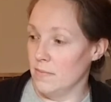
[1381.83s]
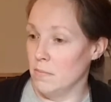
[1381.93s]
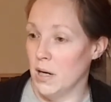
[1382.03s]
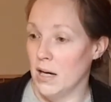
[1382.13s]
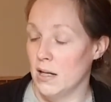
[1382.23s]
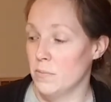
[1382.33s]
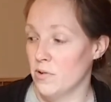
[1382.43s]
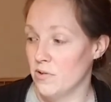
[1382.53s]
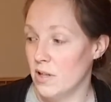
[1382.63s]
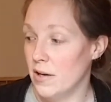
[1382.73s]
my
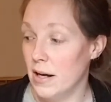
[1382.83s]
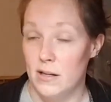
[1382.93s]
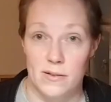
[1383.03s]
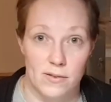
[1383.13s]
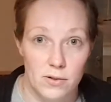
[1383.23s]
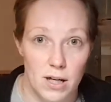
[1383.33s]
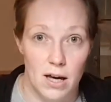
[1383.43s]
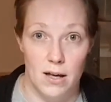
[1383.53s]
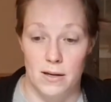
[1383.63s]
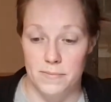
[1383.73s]
monstera
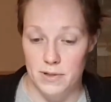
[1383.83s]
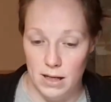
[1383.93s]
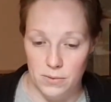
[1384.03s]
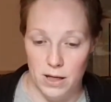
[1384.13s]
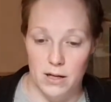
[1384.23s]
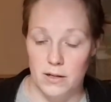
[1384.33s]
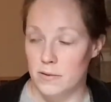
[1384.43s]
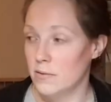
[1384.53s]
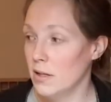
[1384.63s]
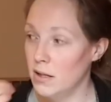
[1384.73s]
adansonii down
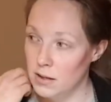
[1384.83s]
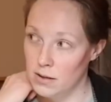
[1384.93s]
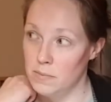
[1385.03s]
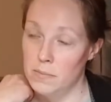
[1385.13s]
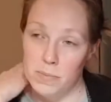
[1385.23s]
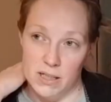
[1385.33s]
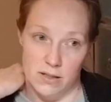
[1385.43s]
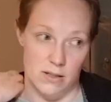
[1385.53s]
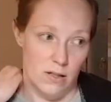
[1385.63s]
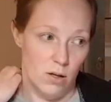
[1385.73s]
here,
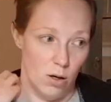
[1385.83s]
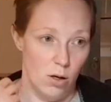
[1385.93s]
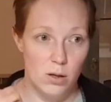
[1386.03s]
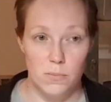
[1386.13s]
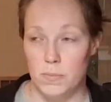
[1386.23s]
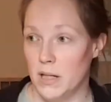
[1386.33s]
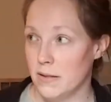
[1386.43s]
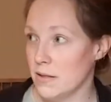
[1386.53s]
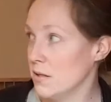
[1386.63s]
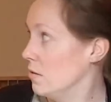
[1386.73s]
but all
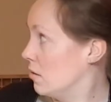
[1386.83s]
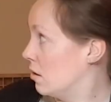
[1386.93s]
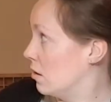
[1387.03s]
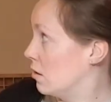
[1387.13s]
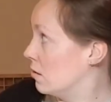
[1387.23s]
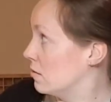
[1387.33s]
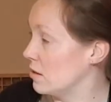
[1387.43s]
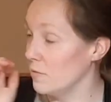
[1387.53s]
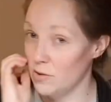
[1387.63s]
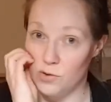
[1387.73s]
but the
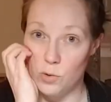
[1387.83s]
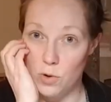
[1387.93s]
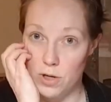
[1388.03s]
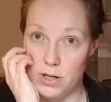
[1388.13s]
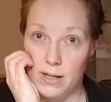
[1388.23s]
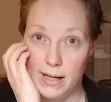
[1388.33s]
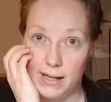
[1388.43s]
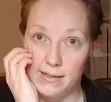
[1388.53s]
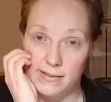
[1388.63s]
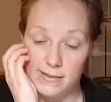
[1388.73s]
silver sword
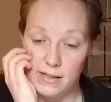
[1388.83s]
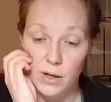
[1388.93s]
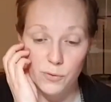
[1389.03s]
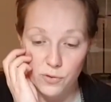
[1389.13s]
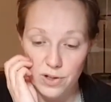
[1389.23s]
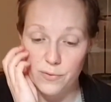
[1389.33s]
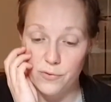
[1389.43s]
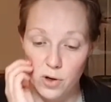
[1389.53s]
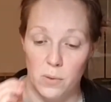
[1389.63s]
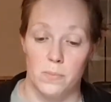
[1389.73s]
is free
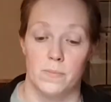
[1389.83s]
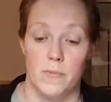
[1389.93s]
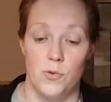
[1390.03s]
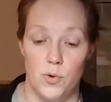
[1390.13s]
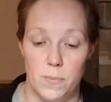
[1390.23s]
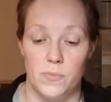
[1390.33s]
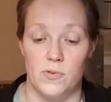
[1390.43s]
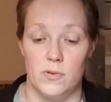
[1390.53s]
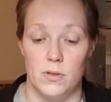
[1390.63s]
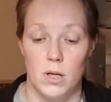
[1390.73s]
from
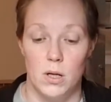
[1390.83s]
thrips.